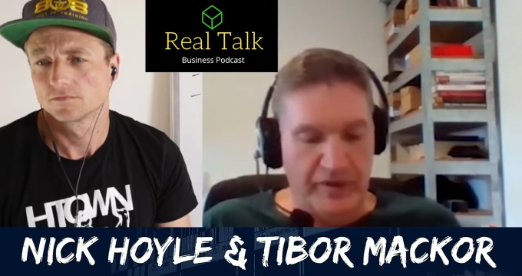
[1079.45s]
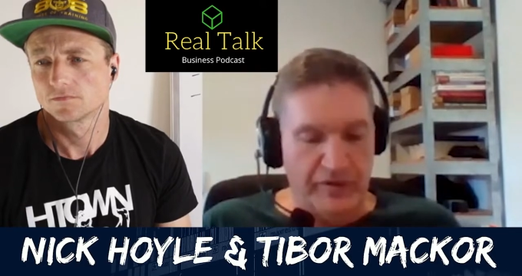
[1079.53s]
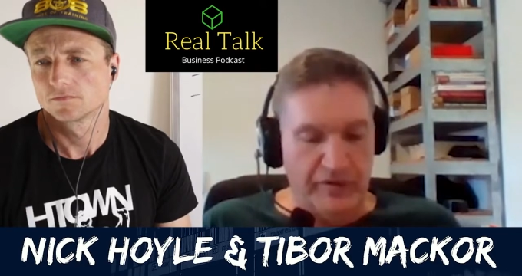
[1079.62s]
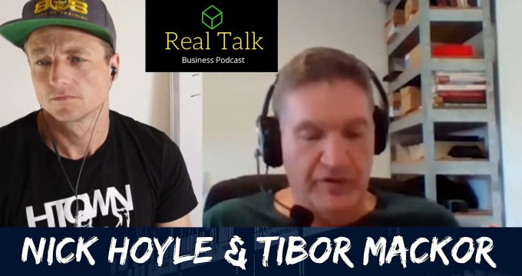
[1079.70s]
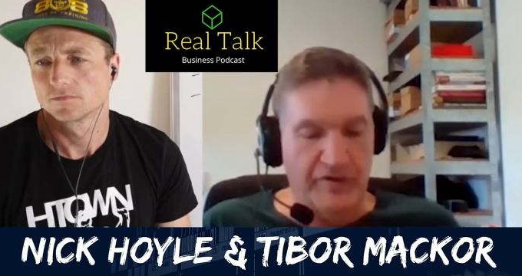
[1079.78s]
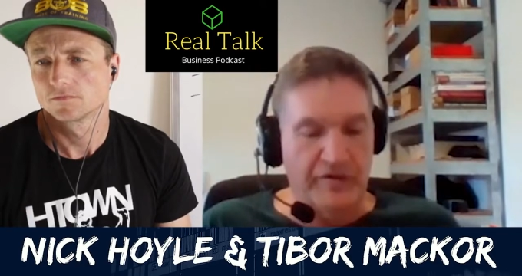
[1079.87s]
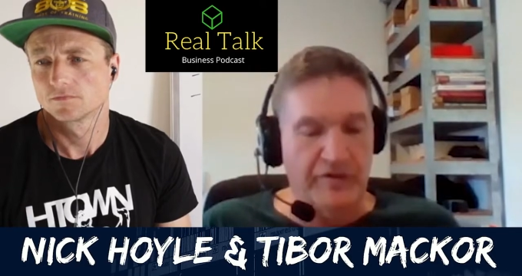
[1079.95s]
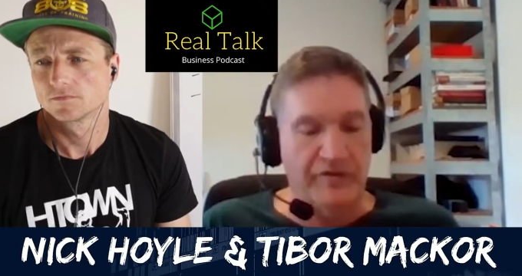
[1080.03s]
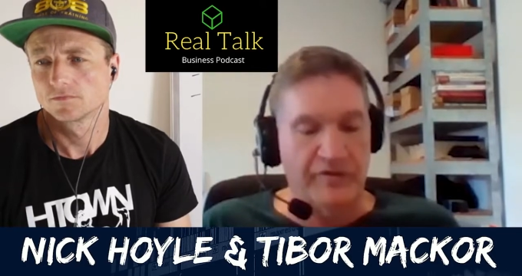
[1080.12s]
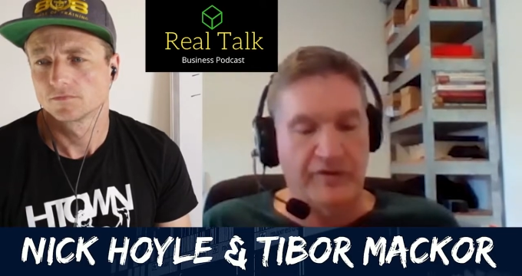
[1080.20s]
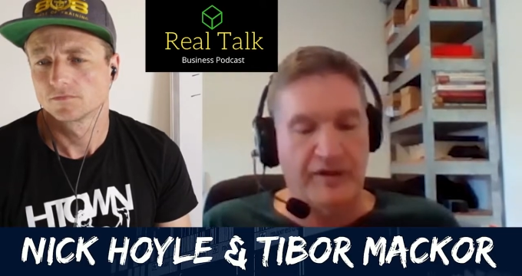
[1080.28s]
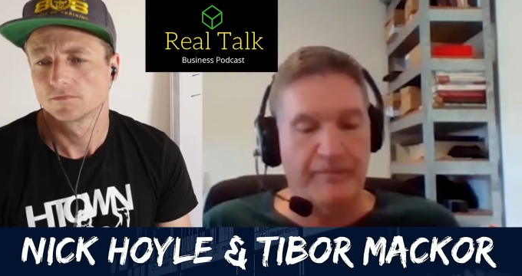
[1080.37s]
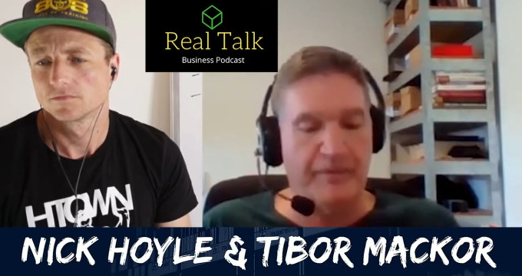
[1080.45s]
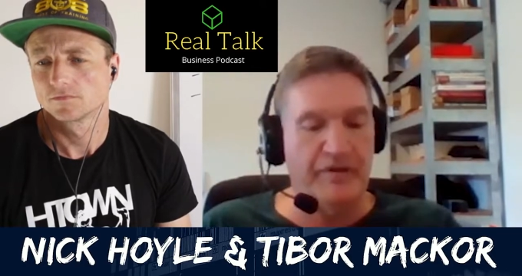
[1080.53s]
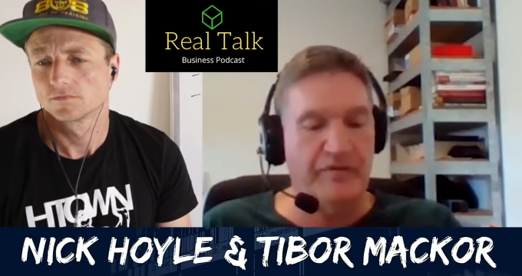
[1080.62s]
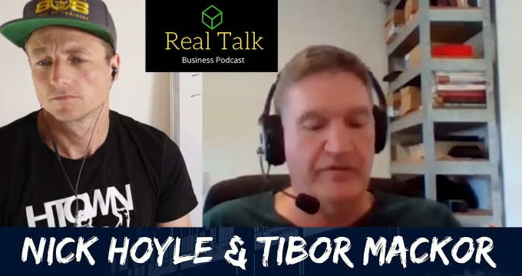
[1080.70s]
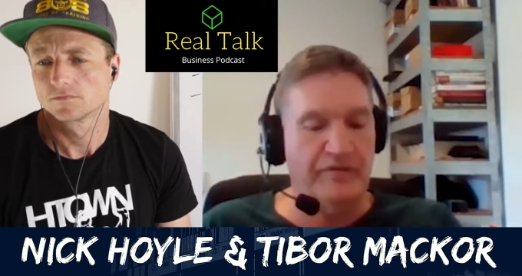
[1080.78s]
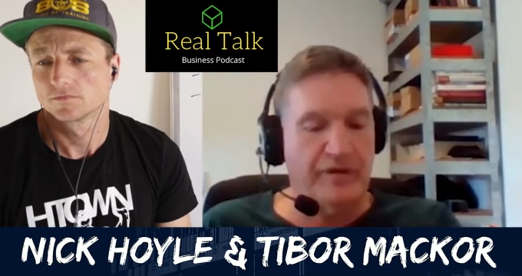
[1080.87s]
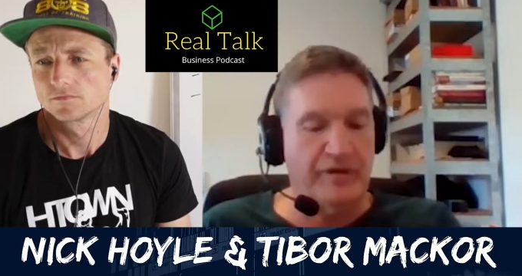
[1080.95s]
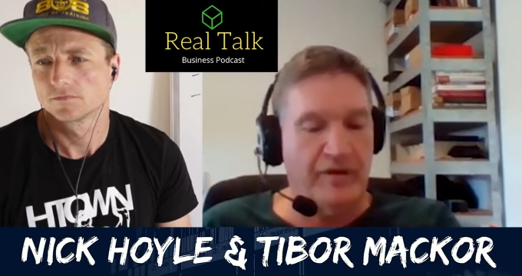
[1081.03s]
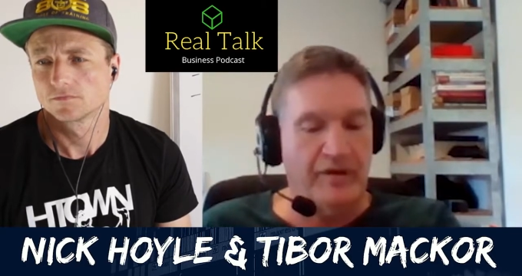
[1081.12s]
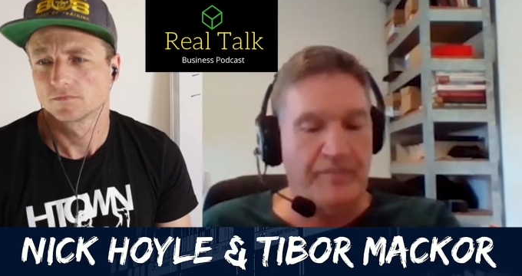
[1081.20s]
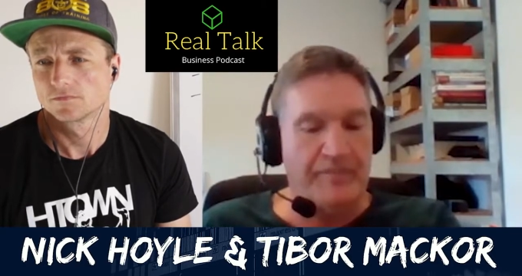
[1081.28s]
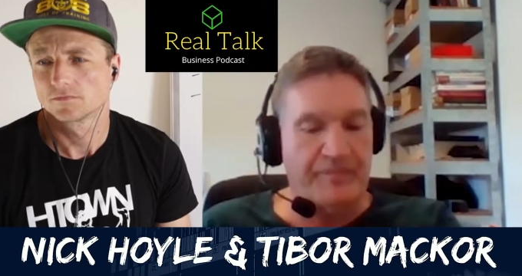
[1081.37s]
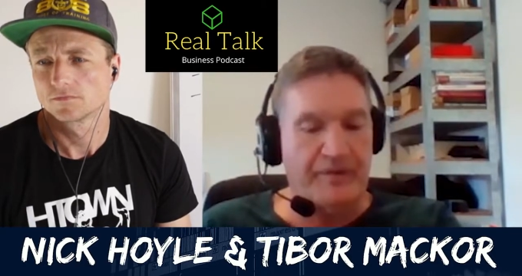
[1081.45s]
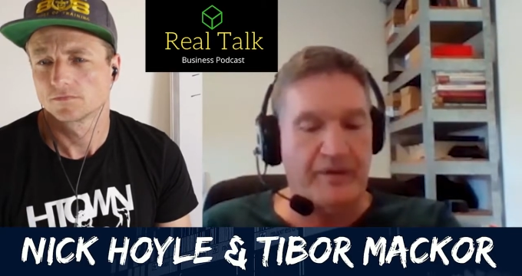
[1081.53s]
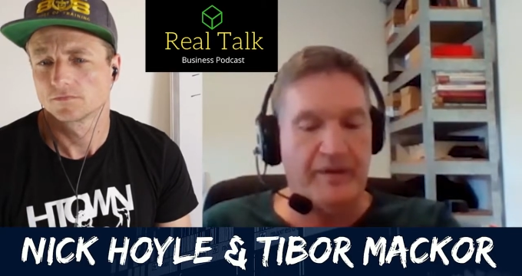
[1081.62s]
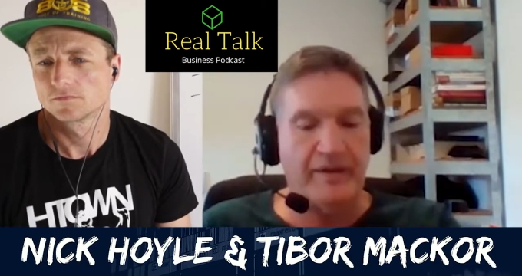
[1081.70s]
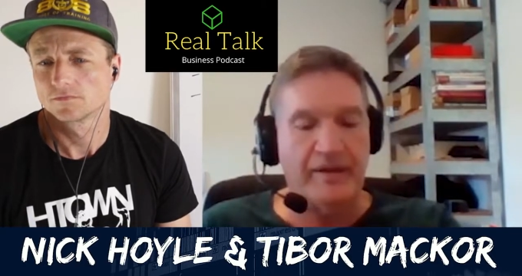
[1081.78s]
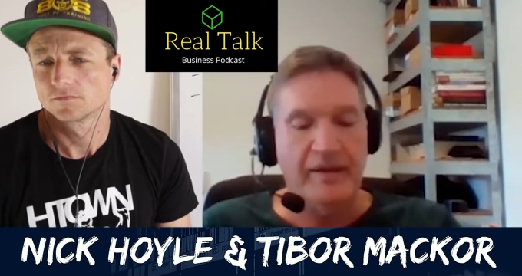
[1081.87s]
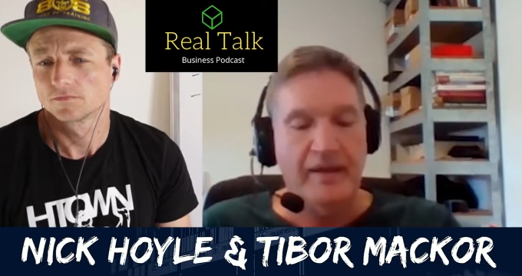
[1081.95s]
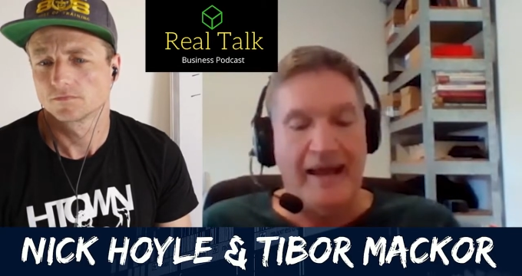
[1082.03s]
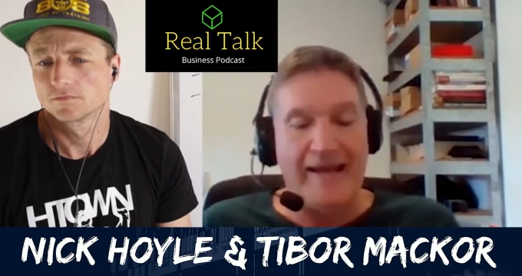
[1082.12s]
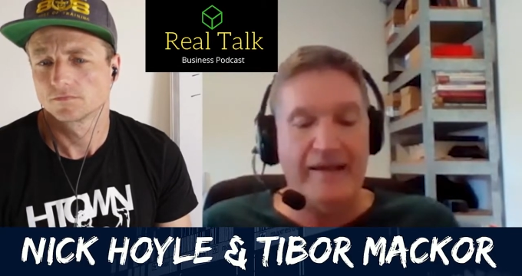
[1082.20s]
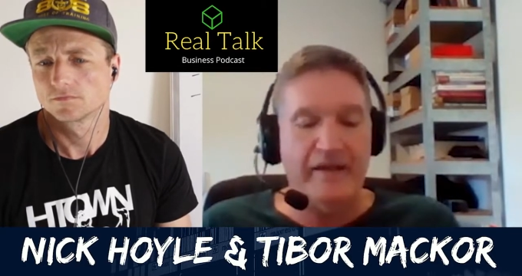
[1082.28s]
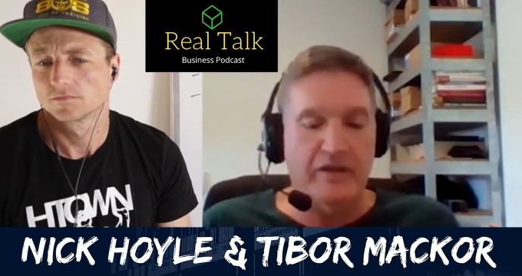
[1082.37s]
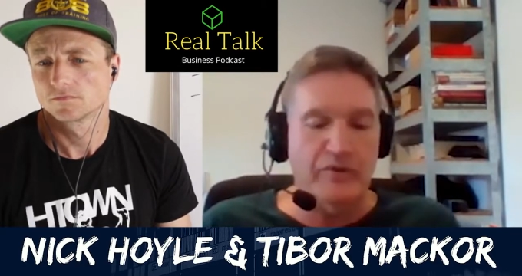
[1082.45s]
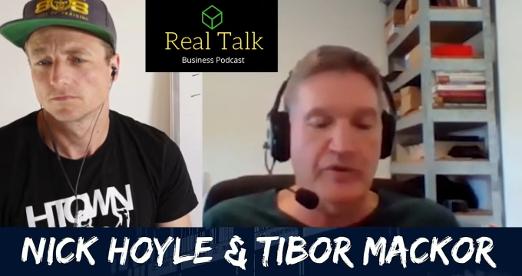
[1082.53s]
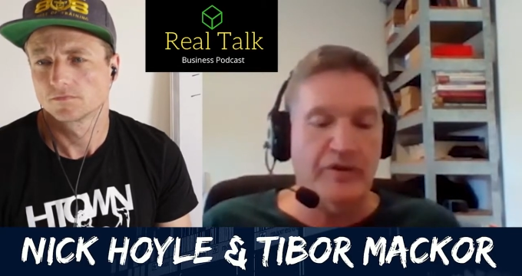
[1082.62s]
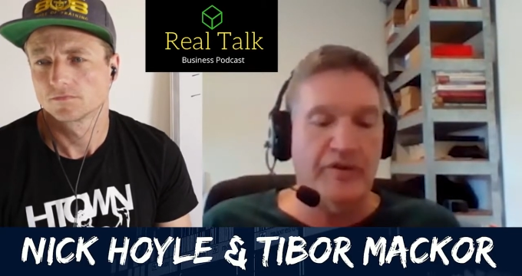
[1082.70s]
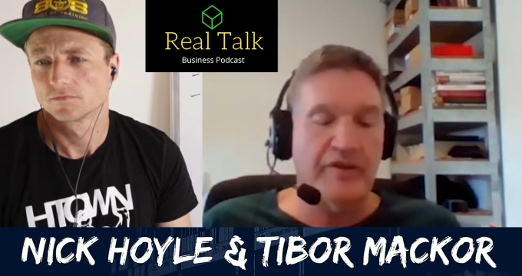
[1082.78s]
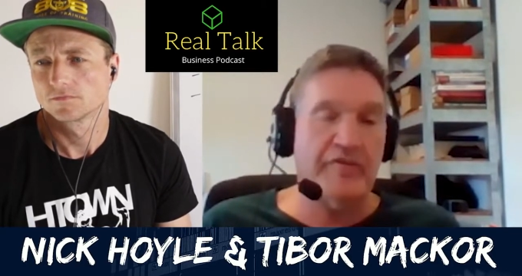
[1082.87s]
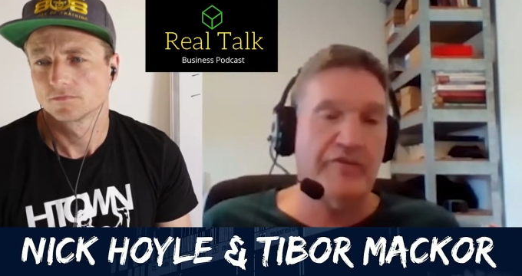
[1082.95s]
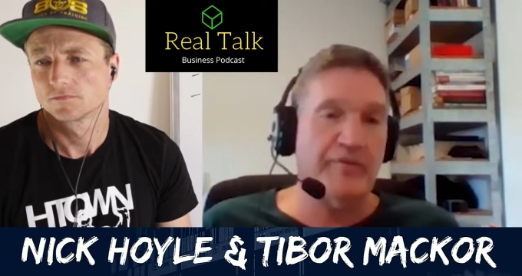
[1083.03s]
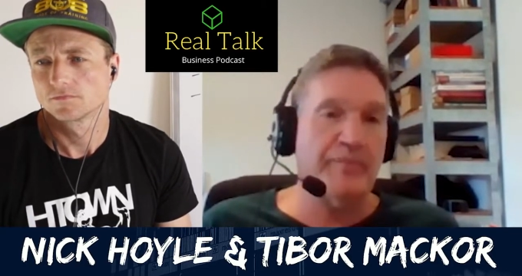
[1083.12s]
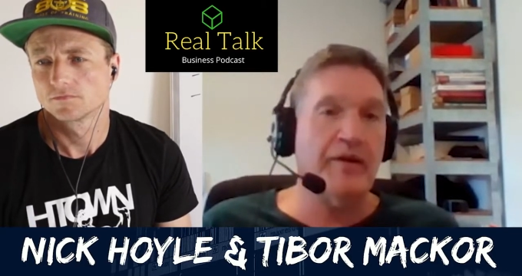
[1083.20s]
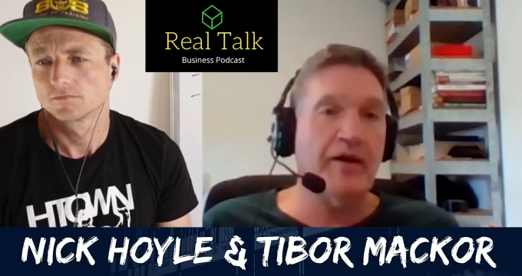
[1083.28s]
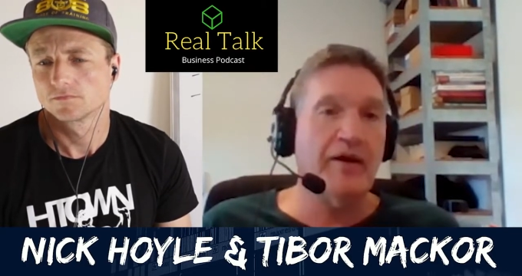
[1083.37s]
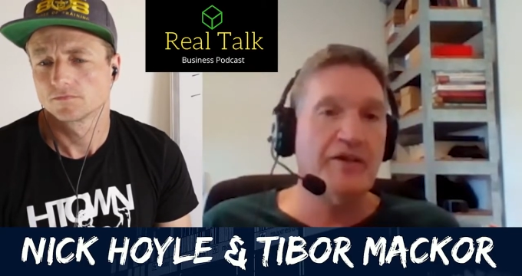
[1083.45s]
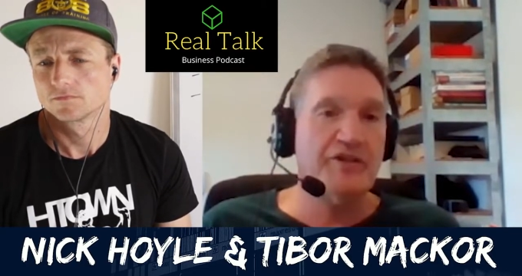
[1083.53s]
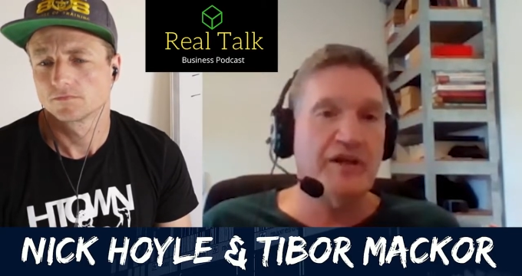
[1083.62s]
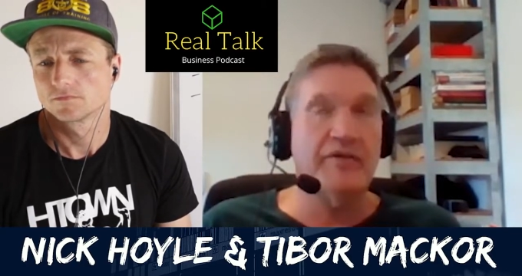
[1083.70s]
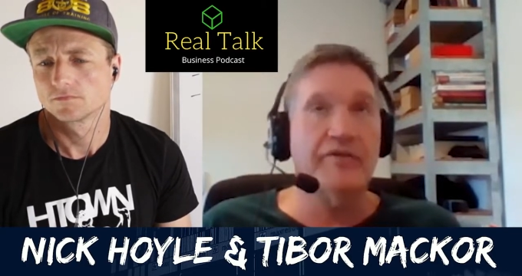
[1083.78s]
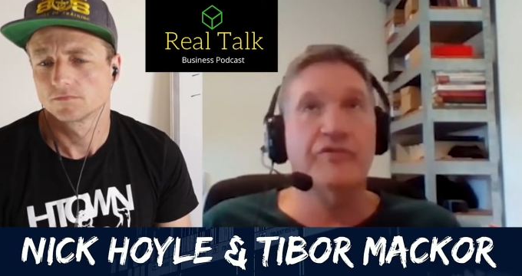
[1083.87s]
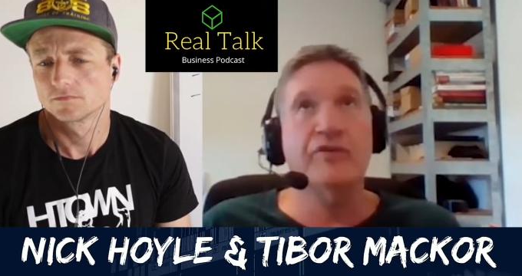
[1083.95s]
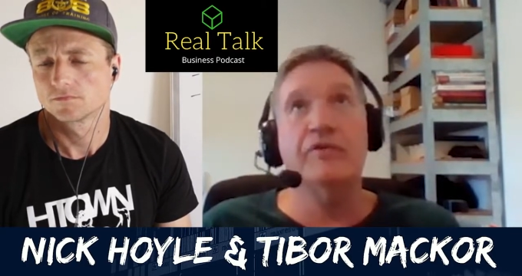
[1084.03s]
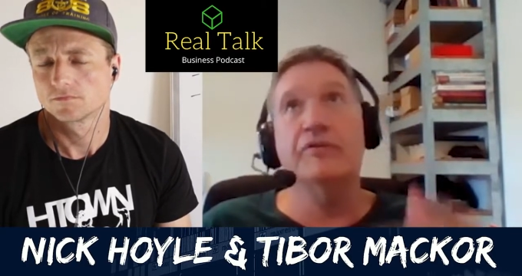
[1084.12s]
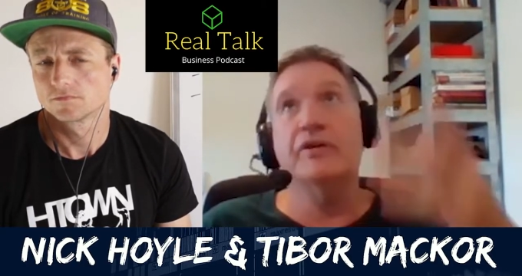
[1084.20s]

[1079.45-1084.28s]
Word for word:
Speaker 1: Utilities companies. Um, and including their supply chain. So,